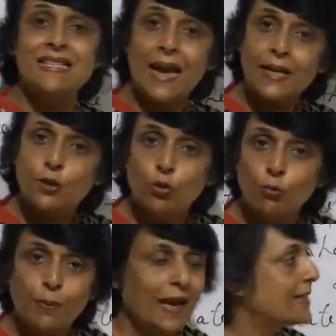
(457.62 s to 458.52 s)

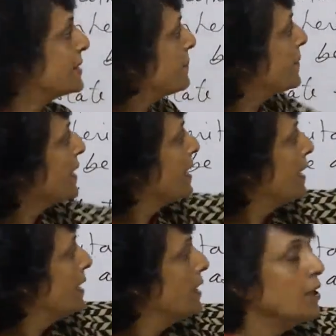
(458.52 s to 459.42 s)
cytoplasm.
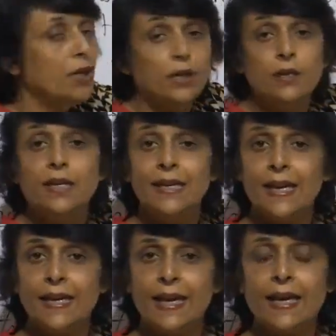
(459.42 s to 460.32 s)

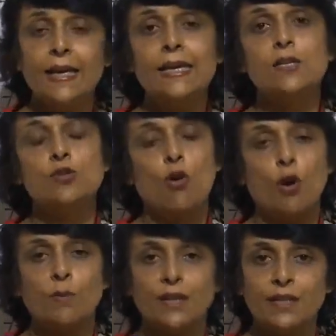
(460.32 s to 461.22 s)
DNA is
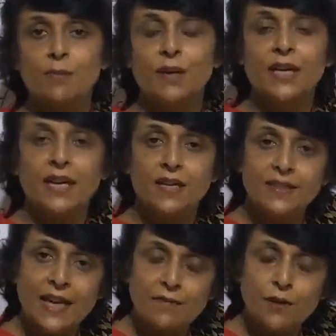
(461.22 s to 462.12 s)
normally the
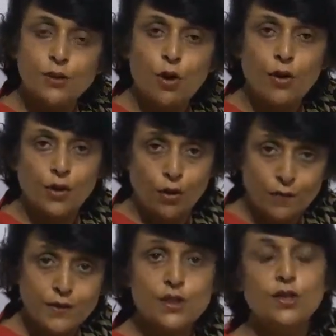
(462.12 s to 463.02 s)
material that we are talking
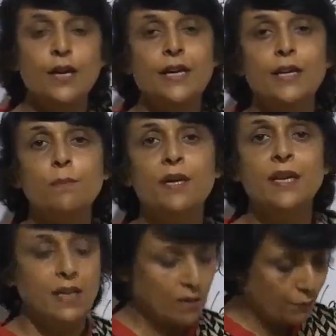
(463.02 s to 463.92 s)
of, the genetic
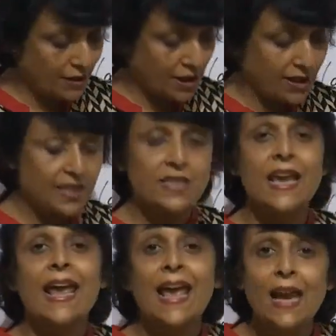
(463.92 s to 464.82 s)
material, which is
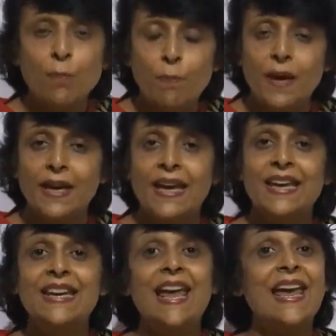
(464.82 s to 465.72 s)
helping
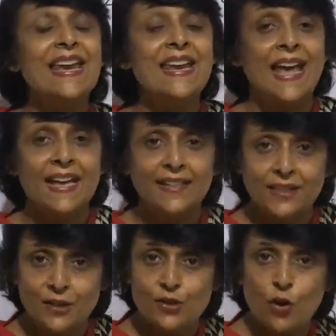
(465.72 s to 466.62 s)
in
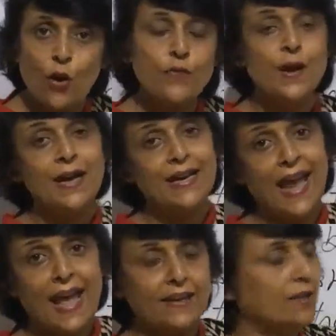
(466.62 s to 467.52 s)
inheritance of
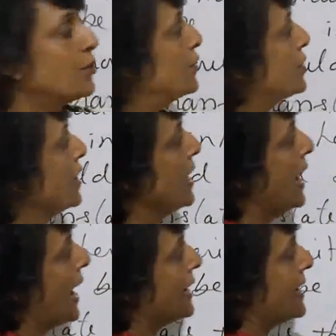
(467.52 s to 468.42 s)
characters.
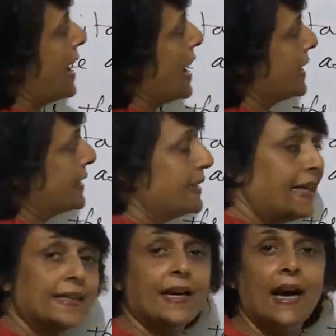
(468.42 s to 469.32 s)
And
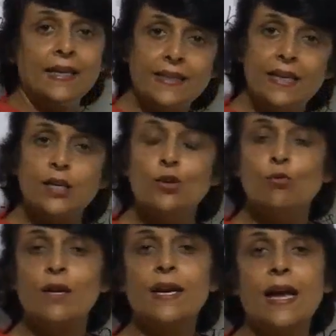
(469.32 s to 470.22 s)
RNA, the other
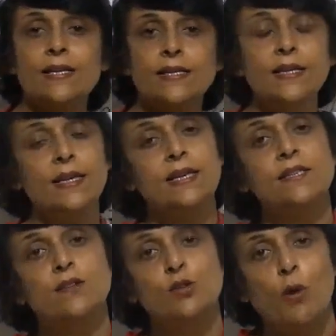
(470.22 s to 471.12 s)
nucleic acid,
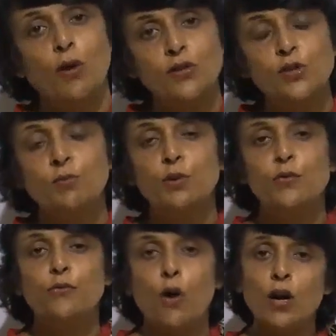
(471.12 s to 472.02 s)
is responsible
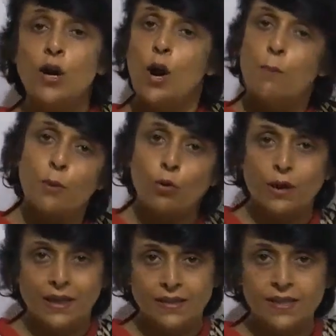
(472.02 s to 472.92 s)
for
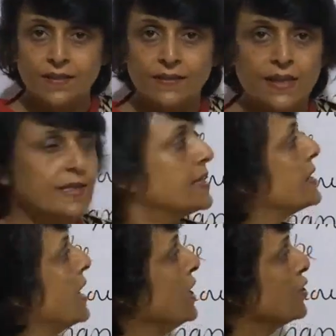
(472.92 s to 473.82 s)
protein
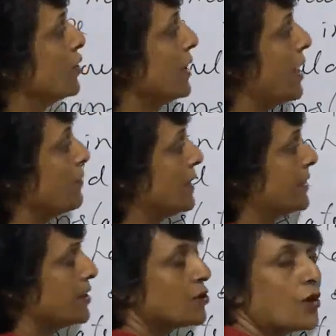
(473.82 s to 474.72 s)
synthesis. So now
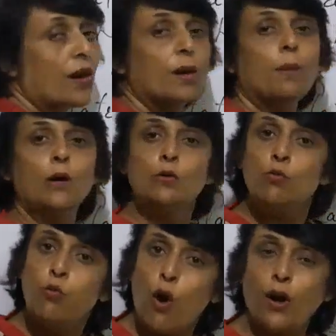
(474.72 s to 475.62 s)
let us talk about
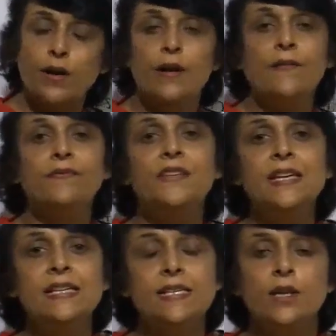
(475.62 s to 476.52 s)
what
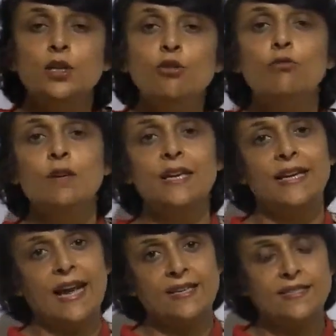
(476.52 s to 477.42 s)
these
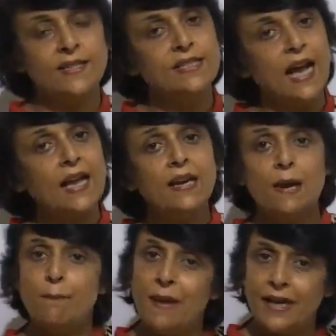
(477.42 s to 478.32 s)
nucleic acids are
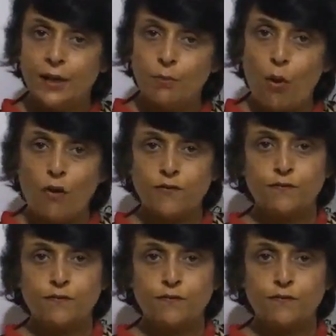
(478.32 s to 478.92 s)
made up of.